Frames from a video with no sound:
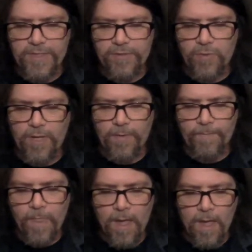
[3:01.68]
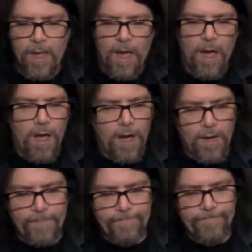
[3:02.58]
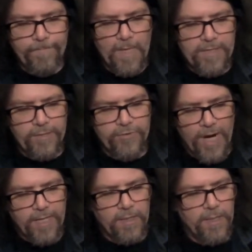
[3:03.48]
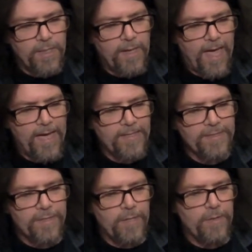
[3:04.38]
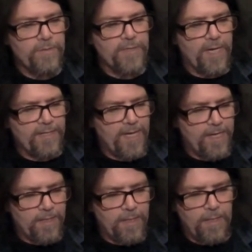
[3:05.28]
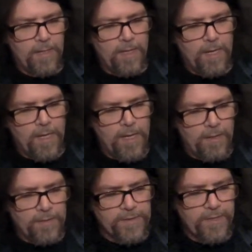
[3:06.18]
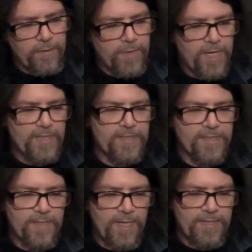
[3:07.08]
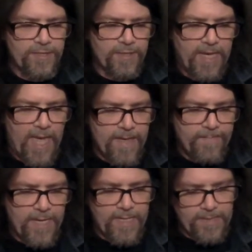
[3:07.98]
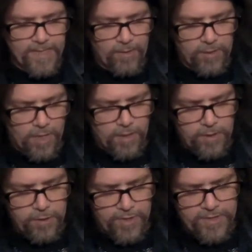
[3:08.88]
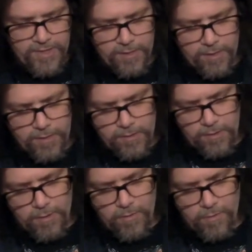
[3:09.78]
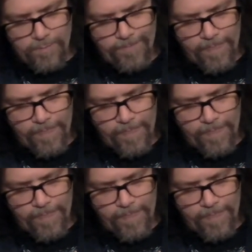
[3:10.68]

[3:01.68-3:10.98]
as well. So Dracula has those, and then he also his cape is held on. You can see the little